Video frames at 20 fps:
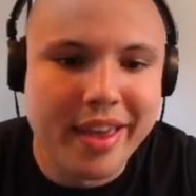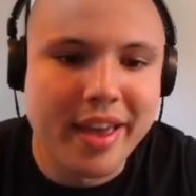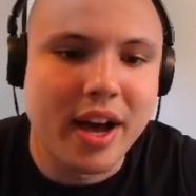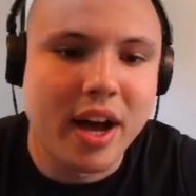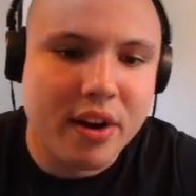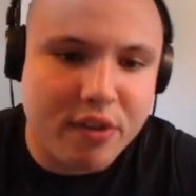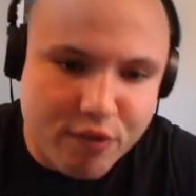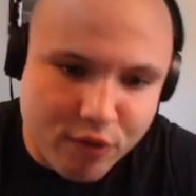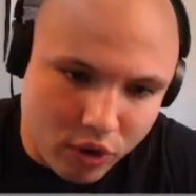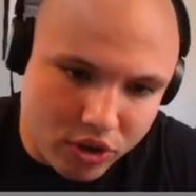
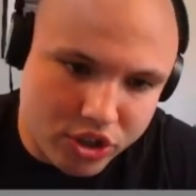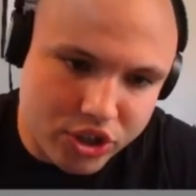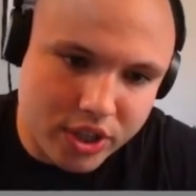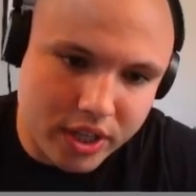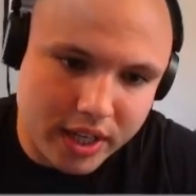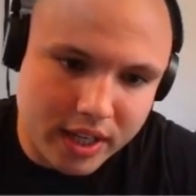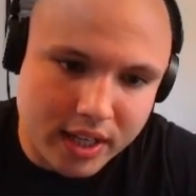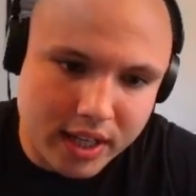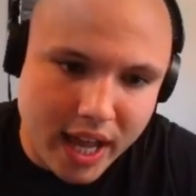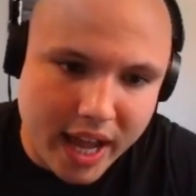
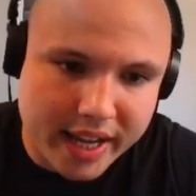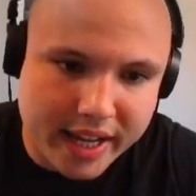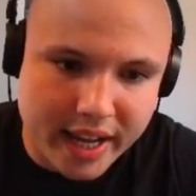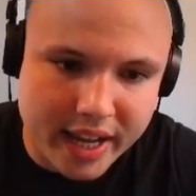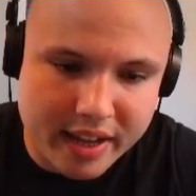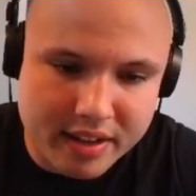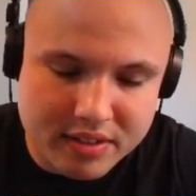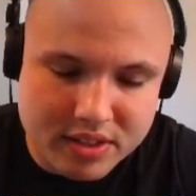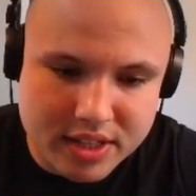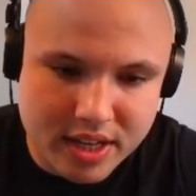Unfortunately, like I
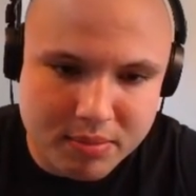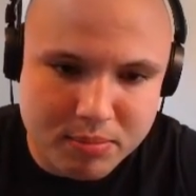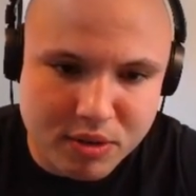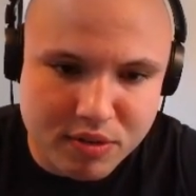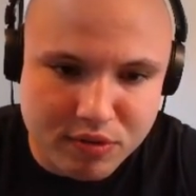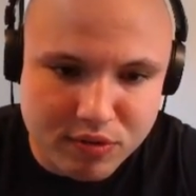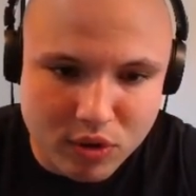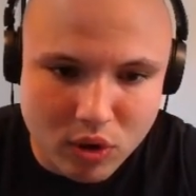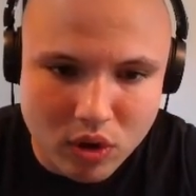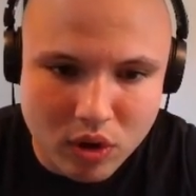had said
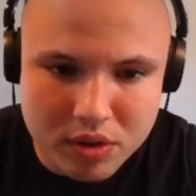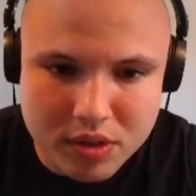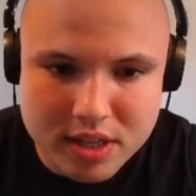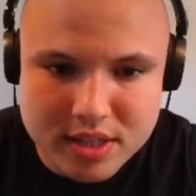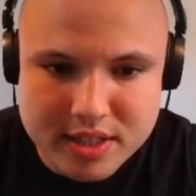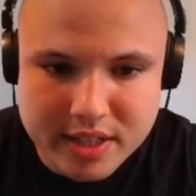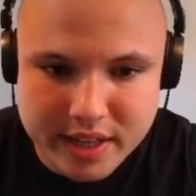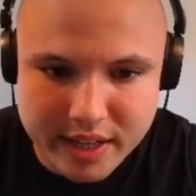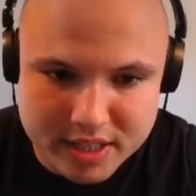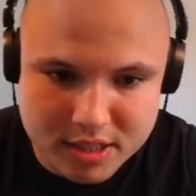before, these
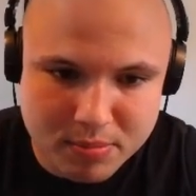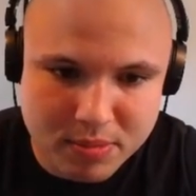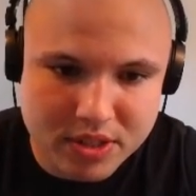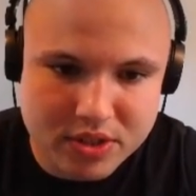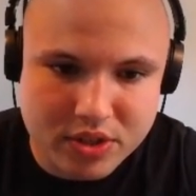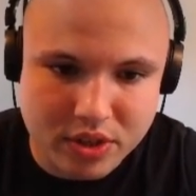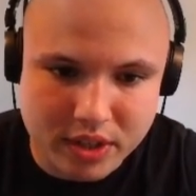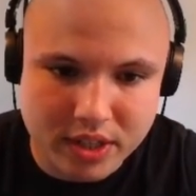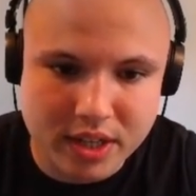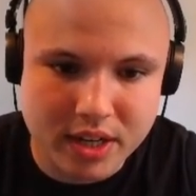cuspids
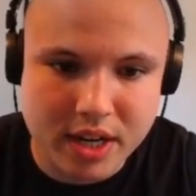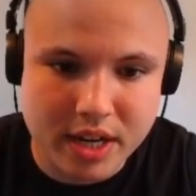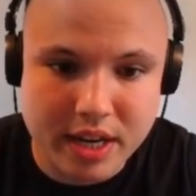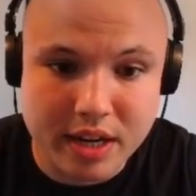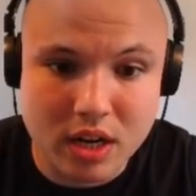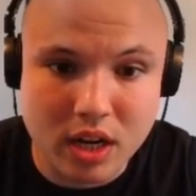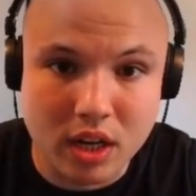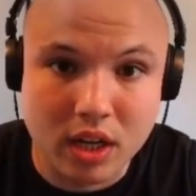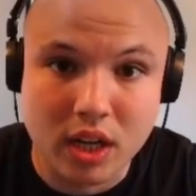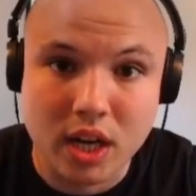are going to need
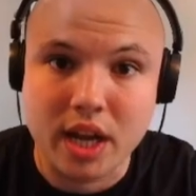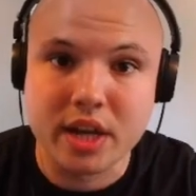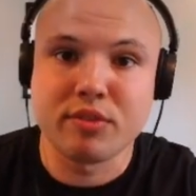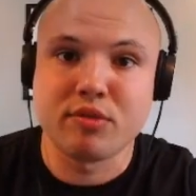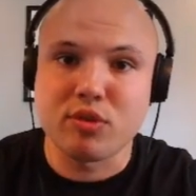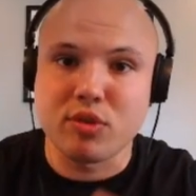a lot of